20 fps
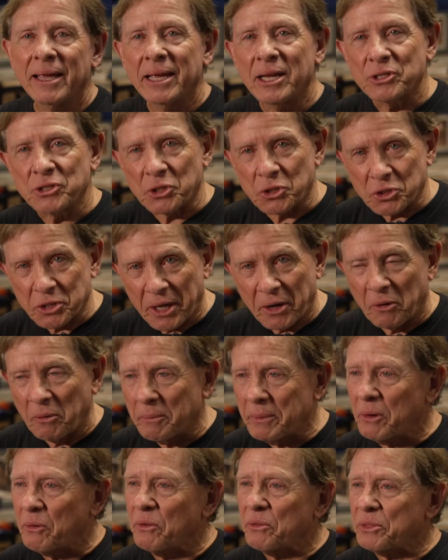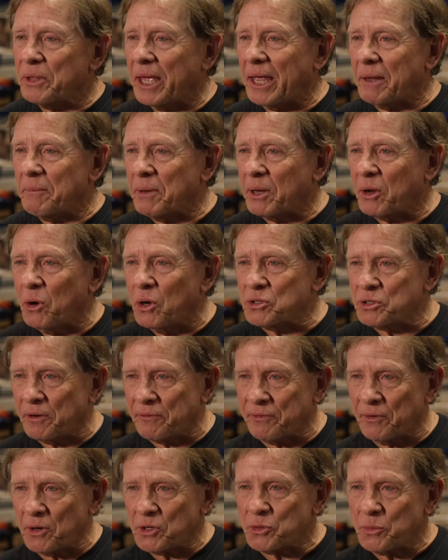It's a sentimental thing because the
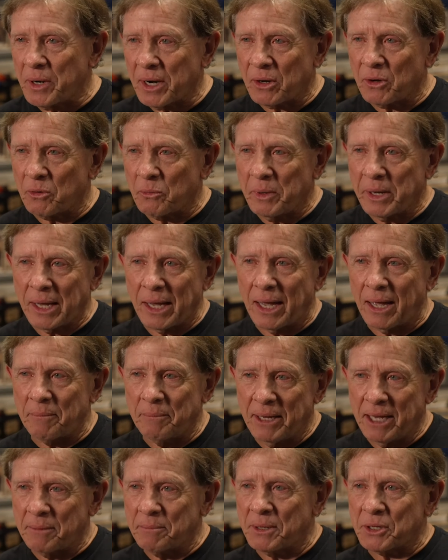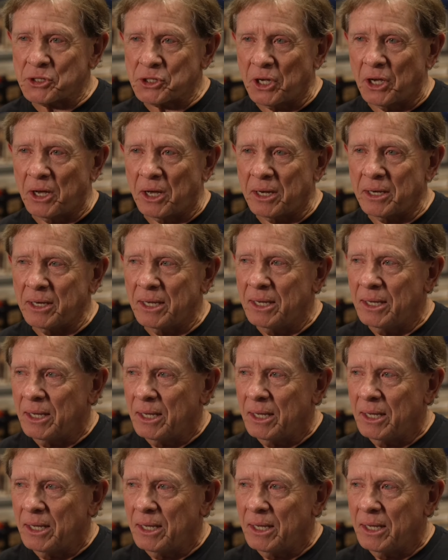first record we got, me and my son,